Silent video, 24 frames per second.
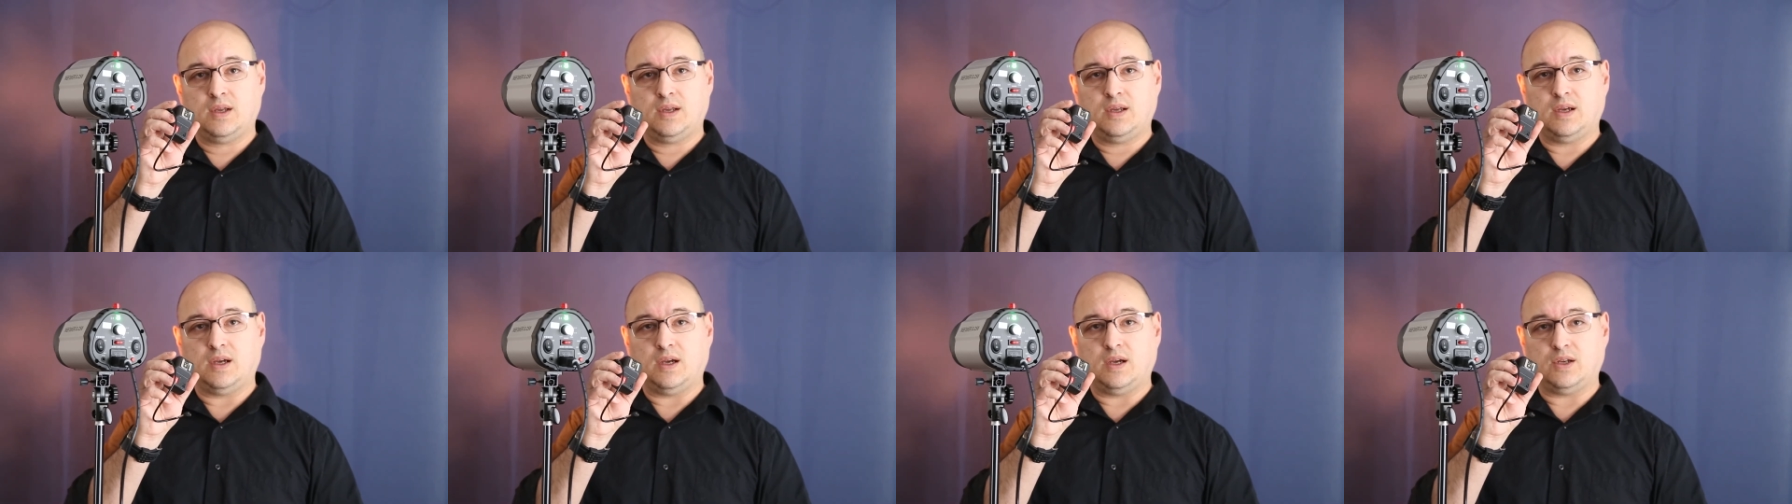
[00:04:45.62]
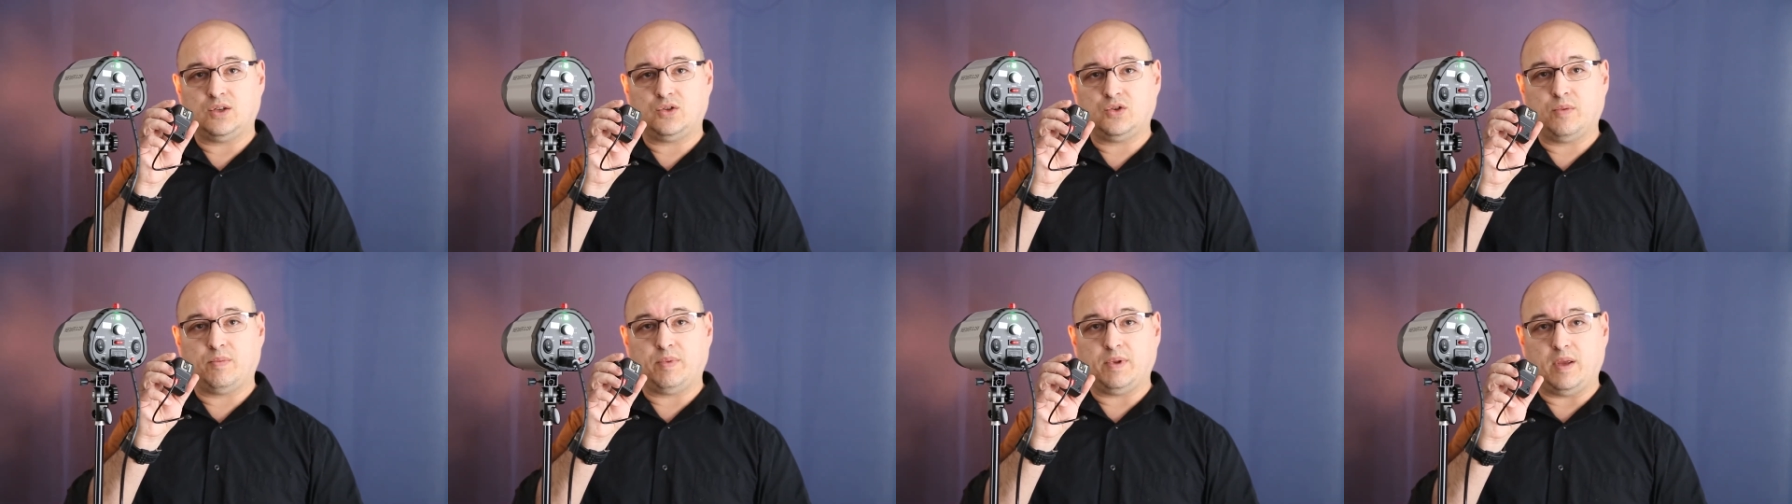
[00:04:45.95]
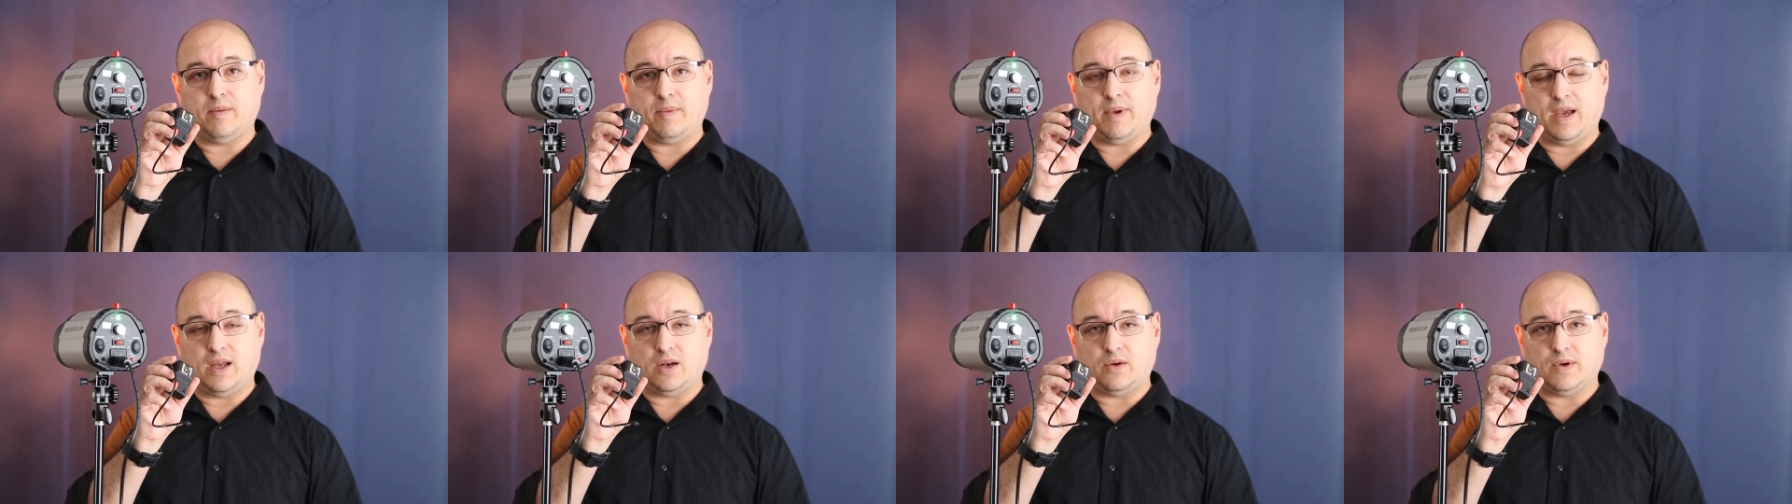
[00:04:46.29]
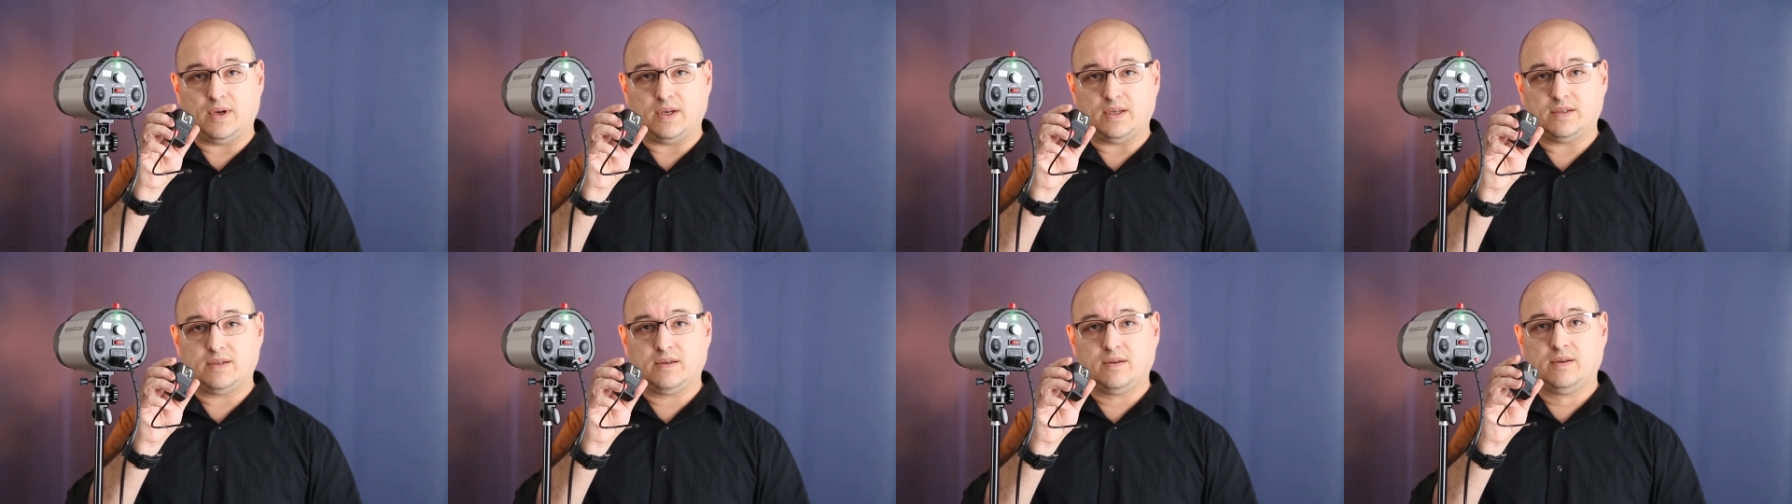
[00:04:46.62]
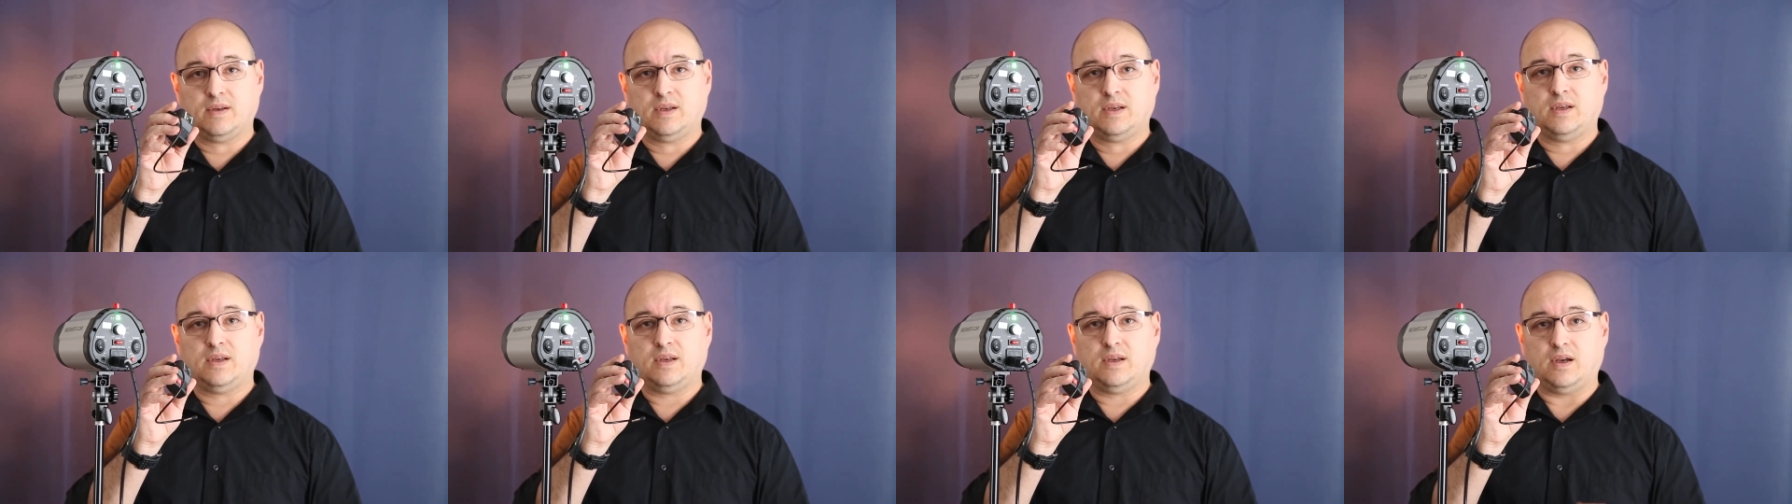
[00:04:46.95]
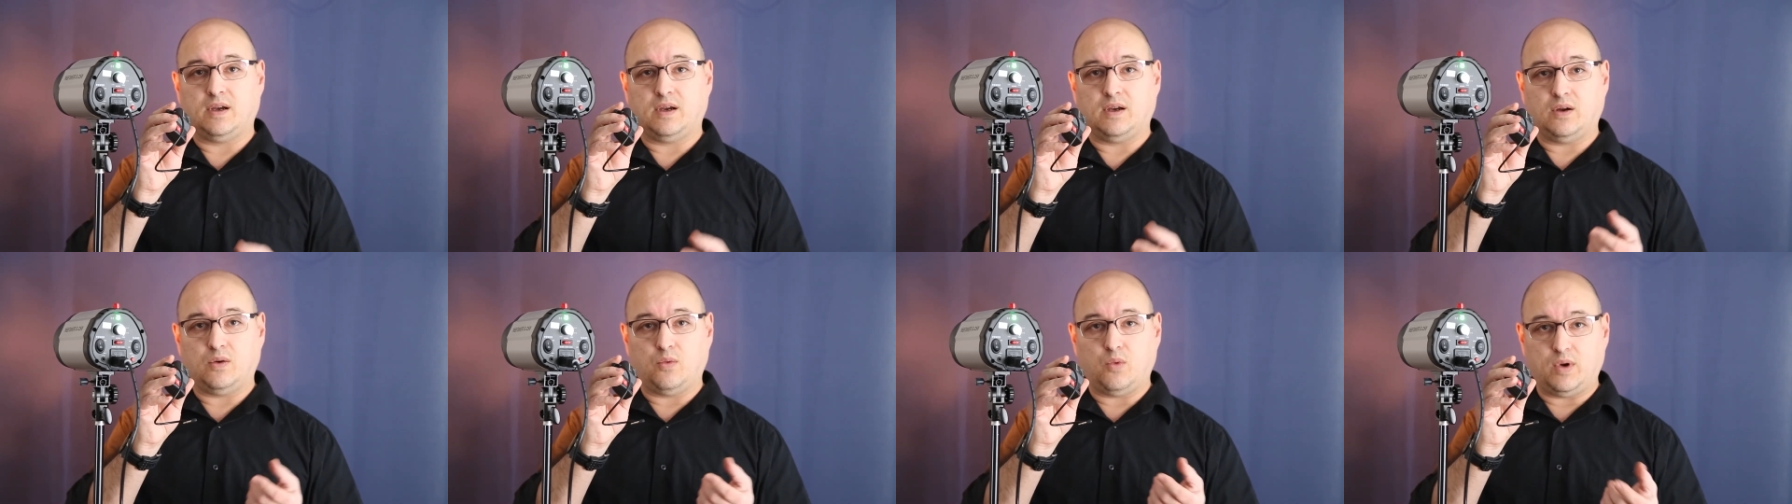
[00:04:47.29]
AAA batteries,
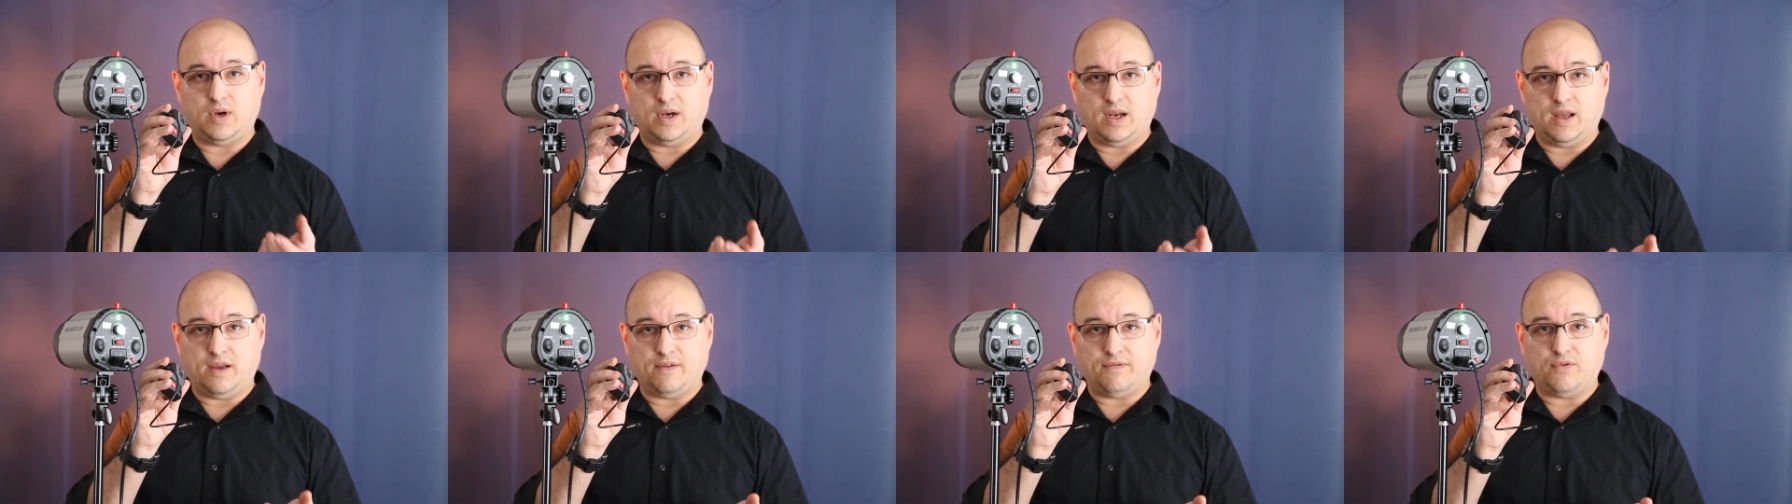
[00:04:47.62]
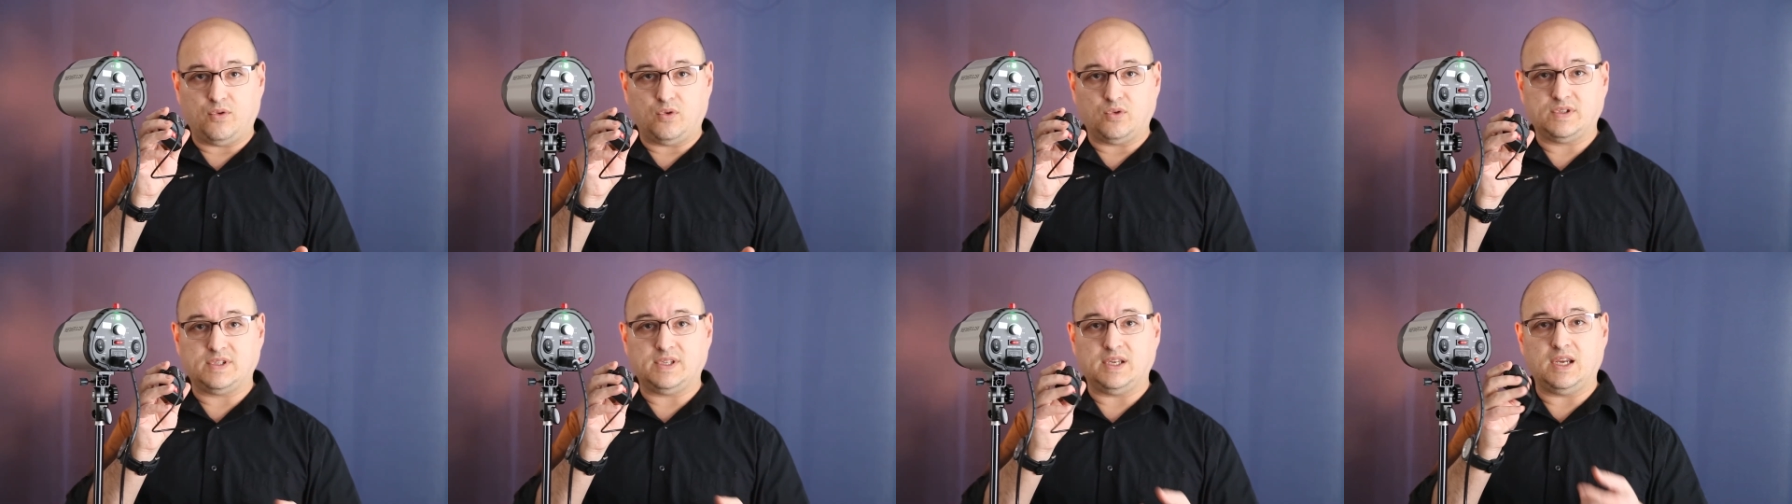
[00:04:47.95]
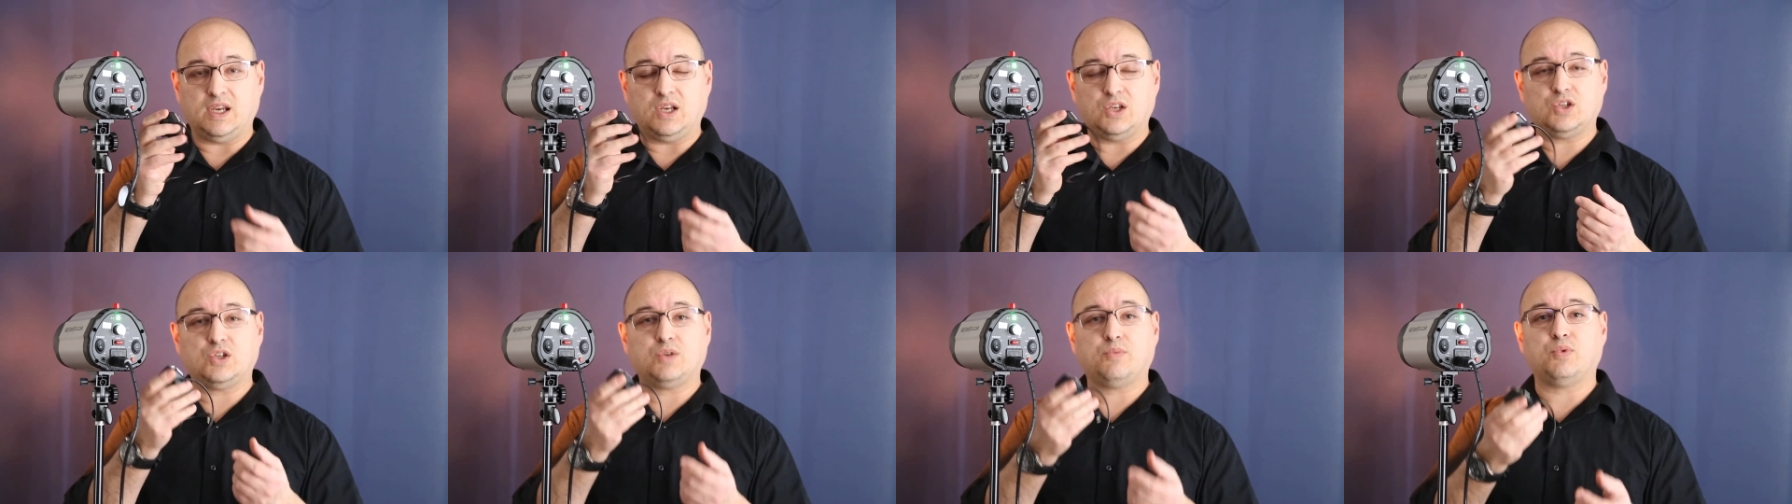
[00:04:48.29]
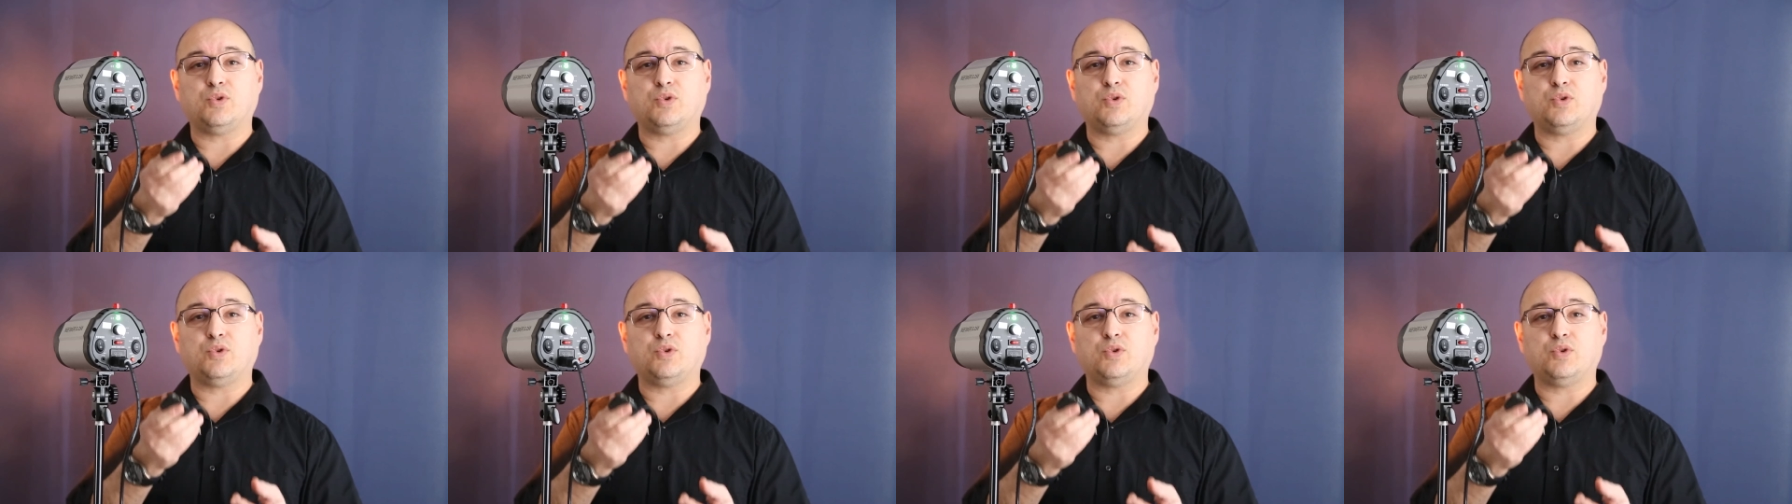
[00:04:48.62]
1.5 volts each,